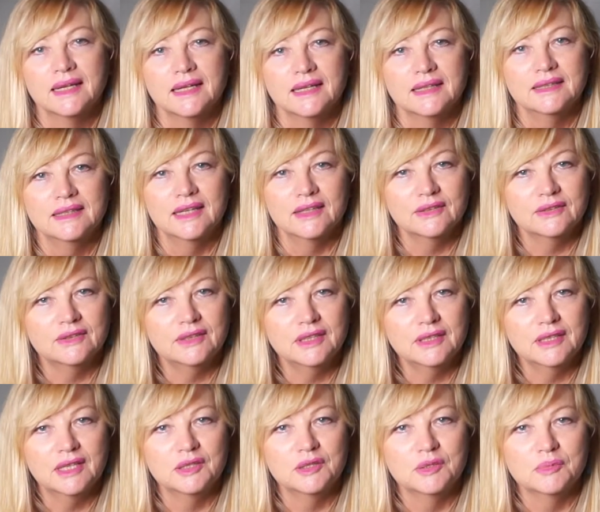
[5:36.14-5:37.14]
The other thing
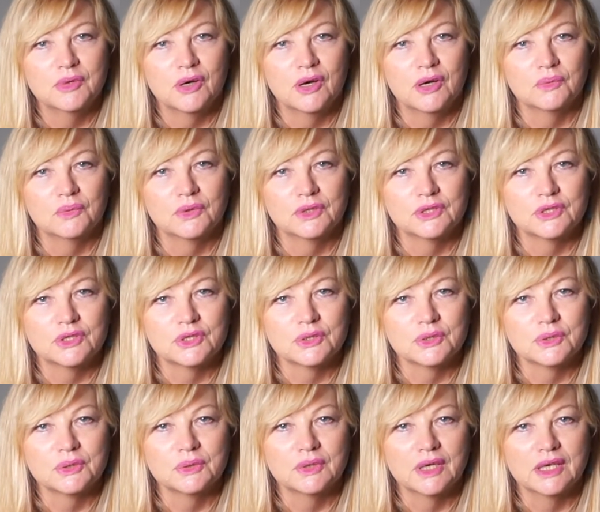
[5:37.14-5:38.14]
that you might want to
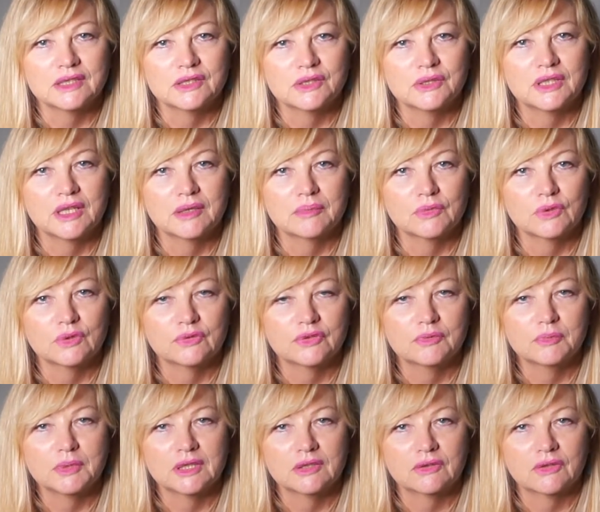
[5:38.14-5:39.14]
do as you get more
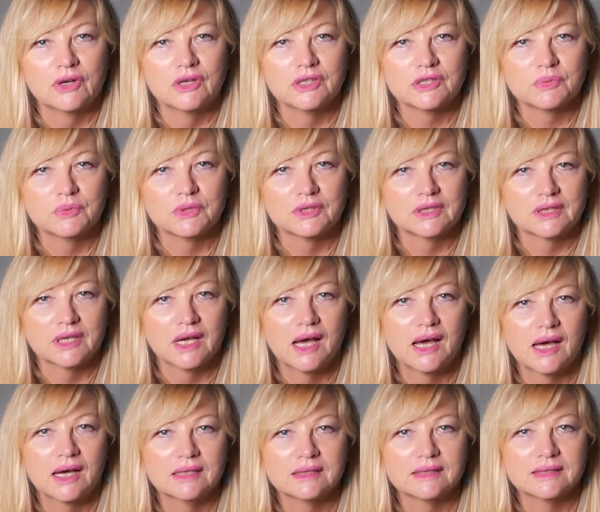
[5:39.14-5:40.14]
familiarised with the
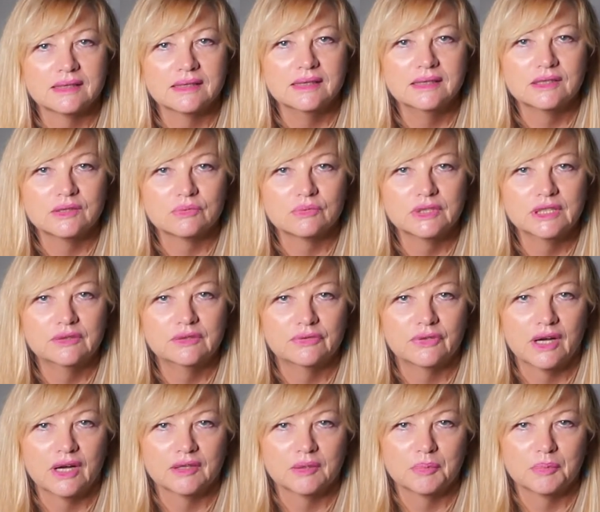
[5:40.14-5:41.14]
cards is read for
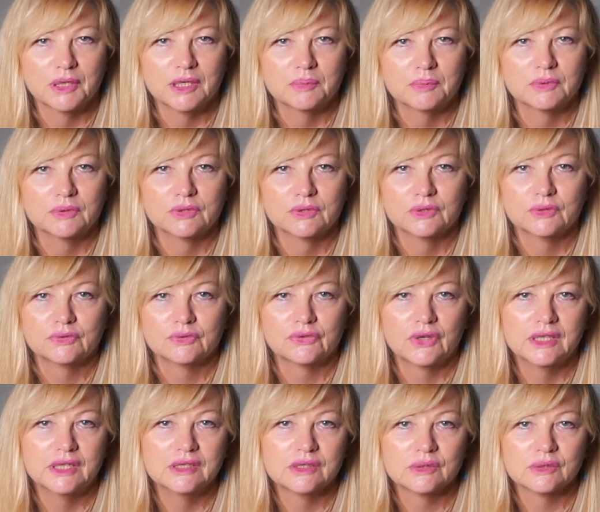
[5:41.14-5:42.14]
other people, your
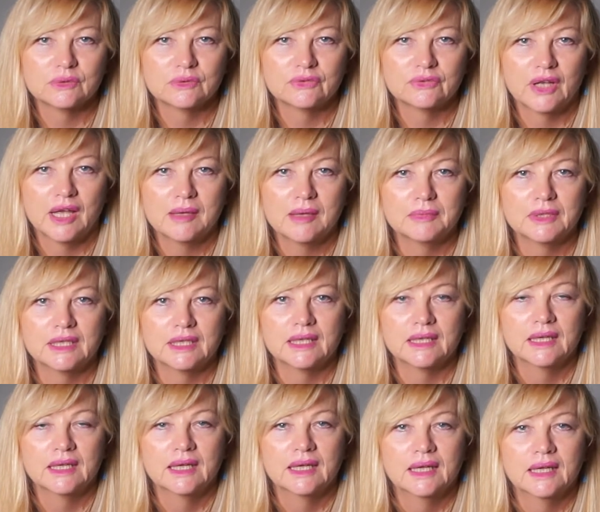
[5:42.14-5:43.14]
friends or family.
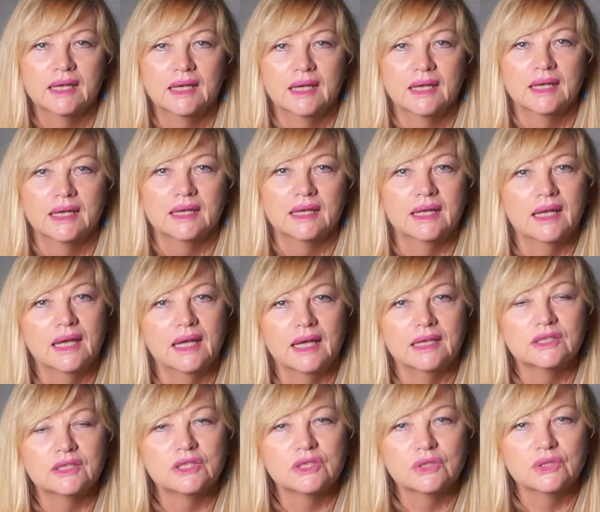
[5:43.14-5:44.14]
And
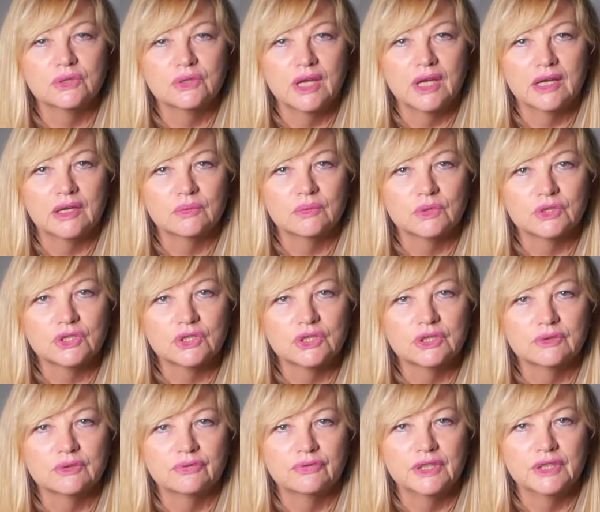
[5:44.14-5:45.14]
to do that, I want you to
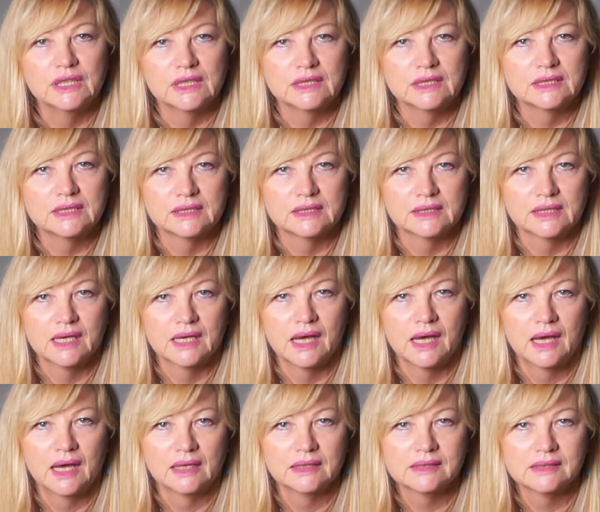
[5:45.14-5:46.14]
feel into the
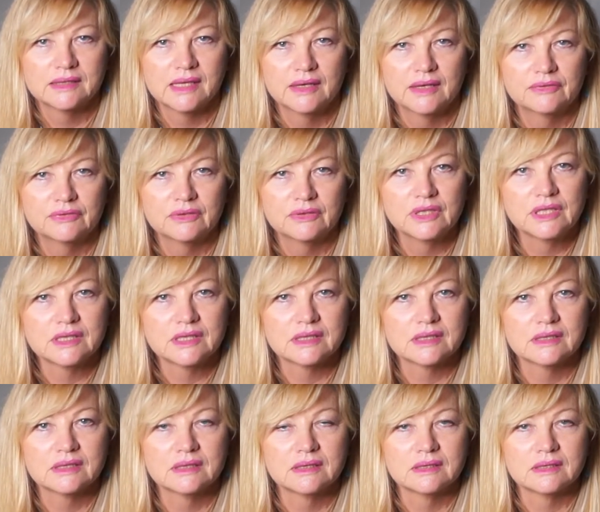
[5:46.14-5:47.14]
card. Say, for
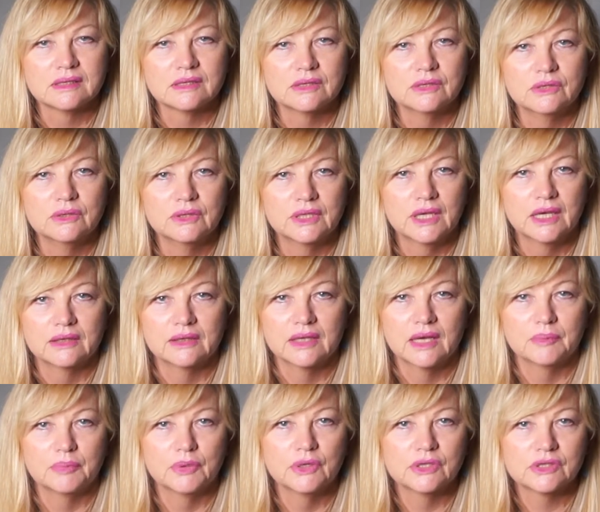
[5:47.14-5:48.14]
instance, you get
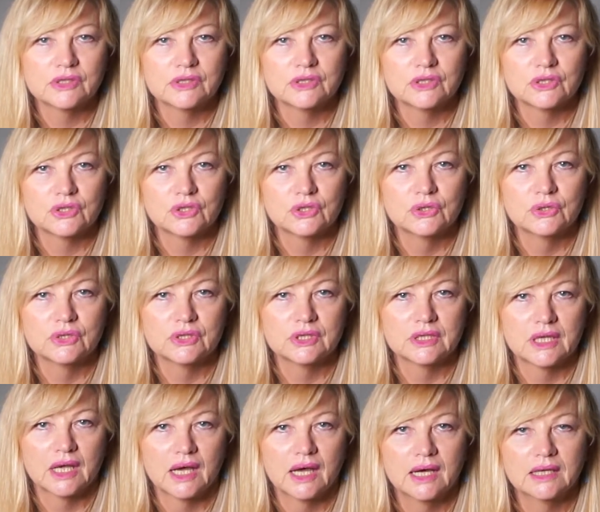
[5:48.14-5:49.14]
that person to choose the
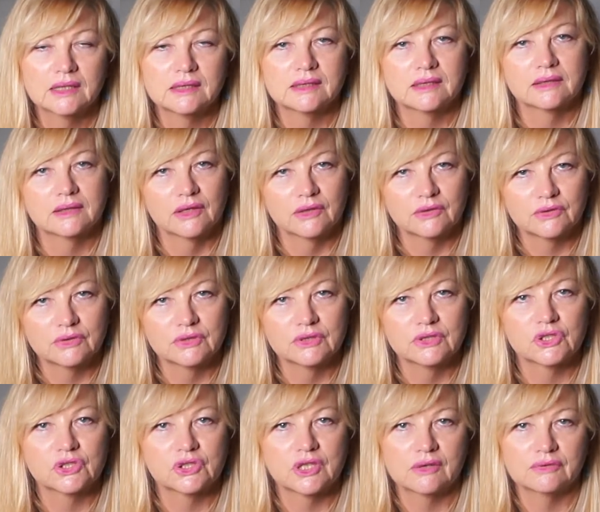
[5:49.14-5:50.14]
cards. So go through the
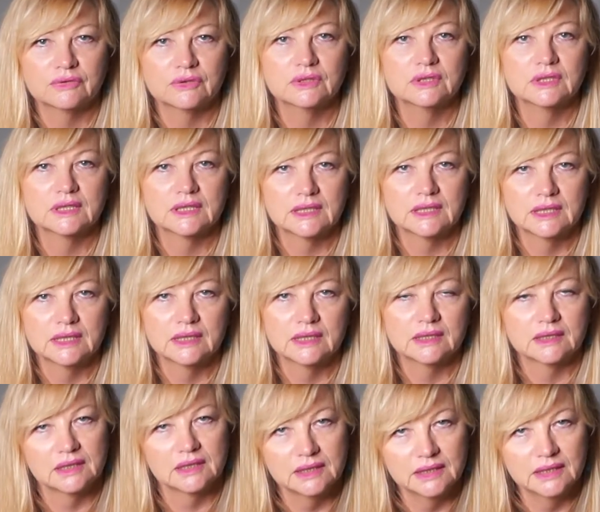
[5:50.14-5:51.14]
shuffle and
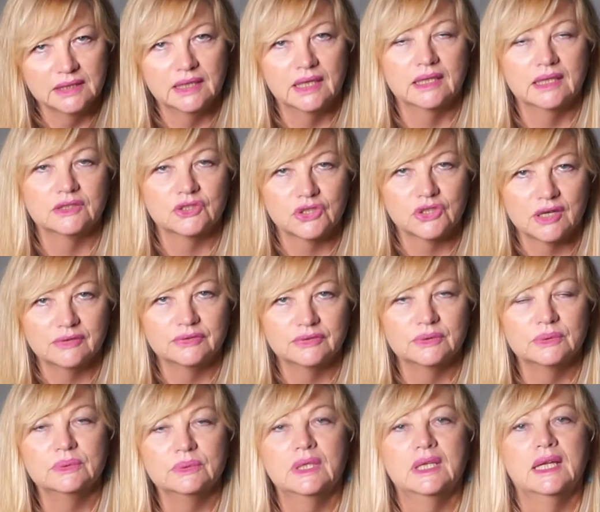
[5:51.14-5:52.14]
clear and
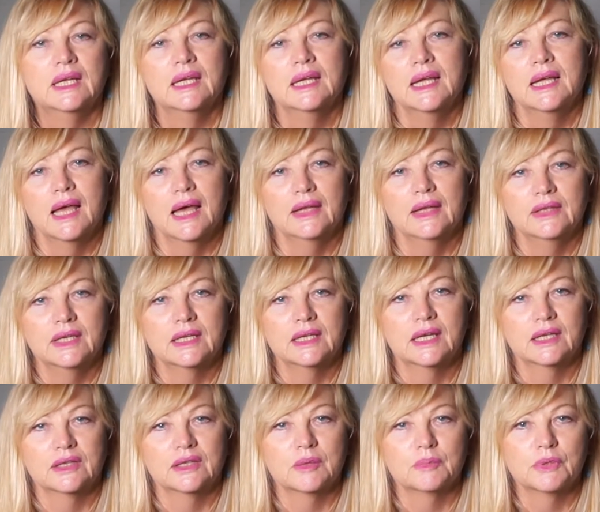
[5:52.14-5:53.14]
shuffle, and then
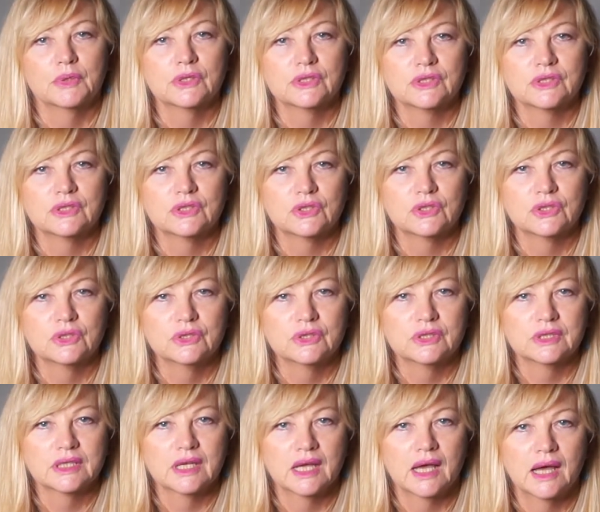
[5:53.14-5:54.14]
get that person to choose
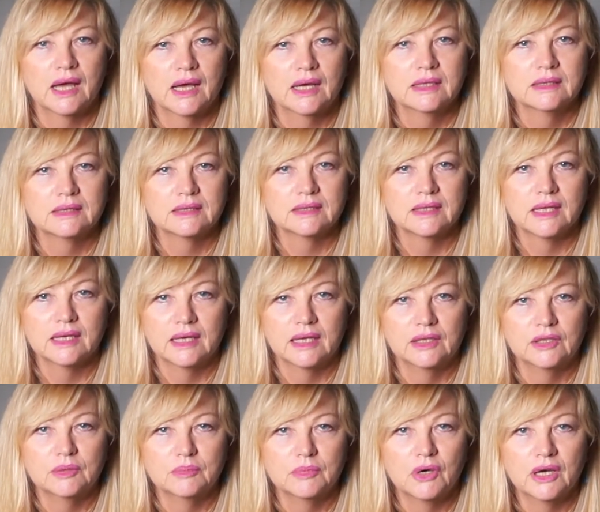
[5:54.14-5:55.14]
the cards. And
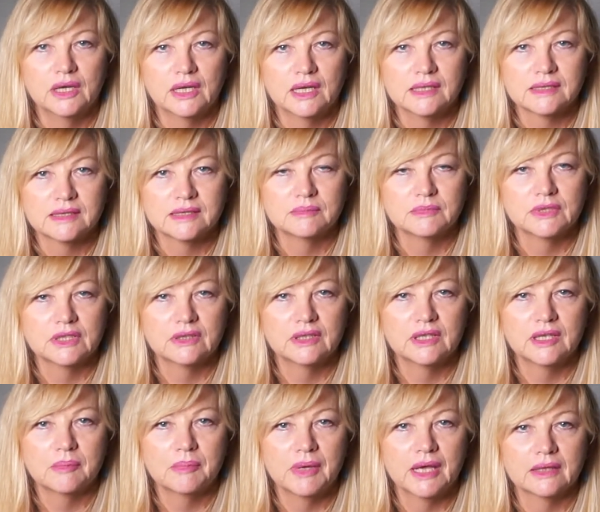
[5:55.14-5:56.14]
you might ask them to think
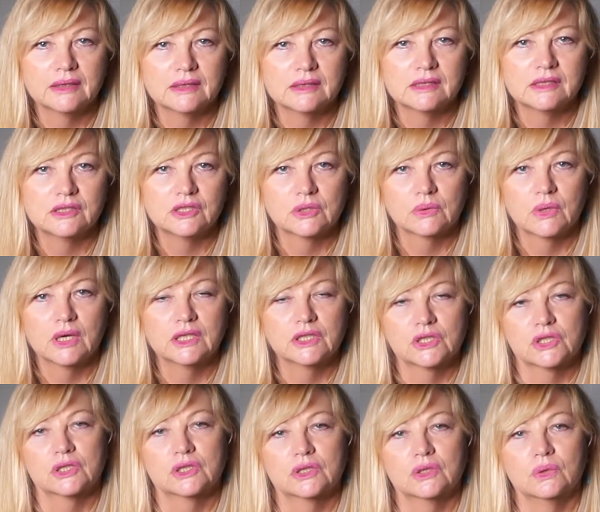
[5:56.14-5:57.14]
about the
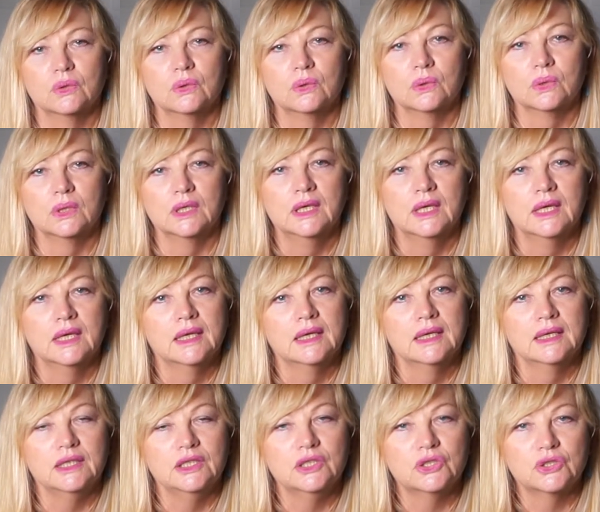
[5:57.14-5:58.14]
situation or
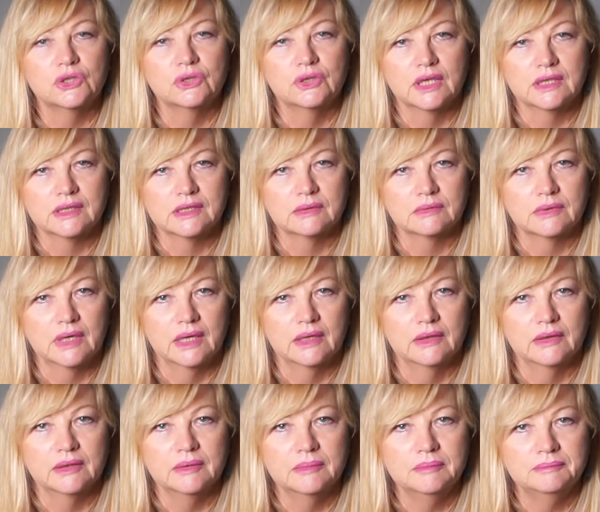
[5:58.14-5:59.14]
issue that's around
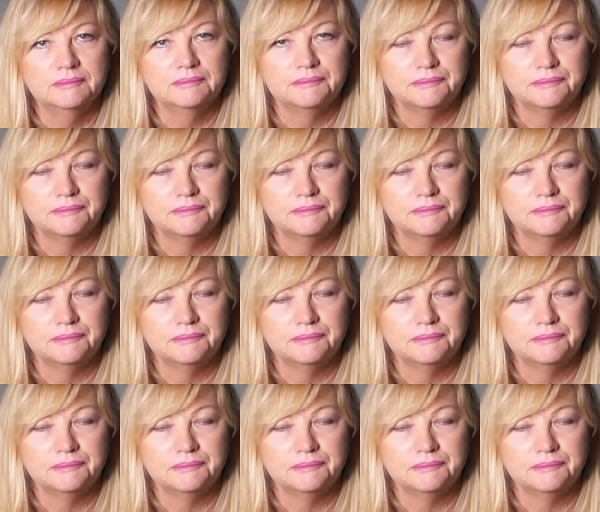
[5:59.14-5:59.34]
them.